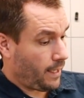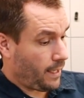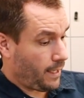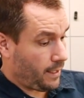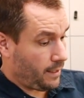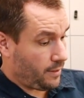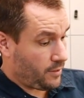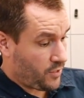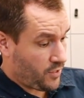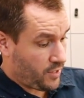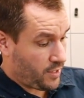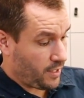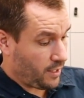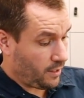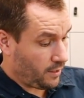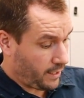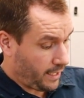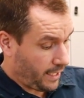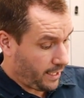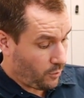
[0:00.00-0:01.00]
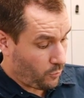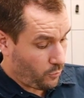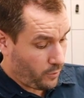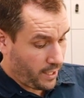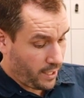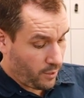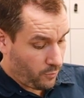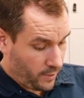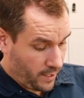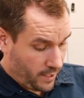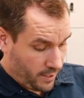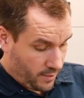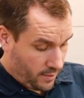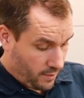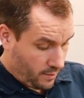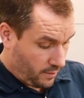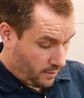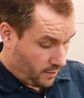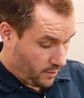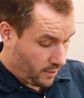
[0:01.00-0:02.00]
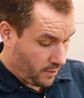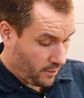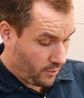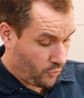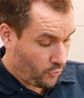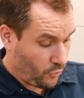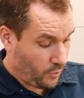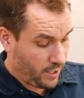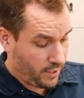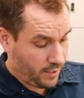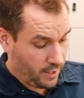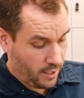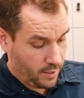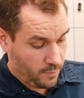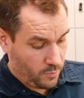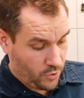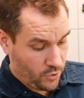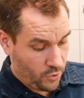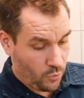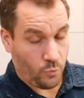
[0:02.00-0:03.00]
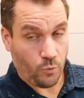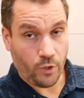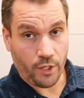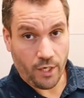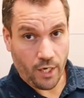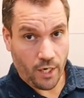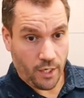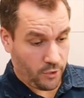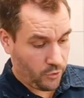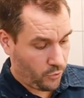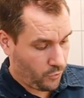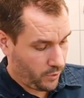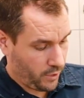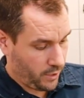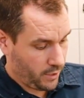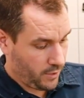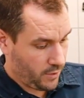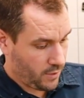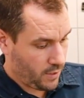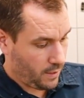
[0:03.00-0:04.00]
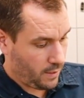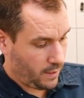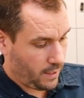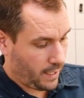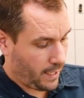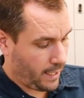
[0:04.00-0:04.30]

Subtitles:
and still get away with the 3x100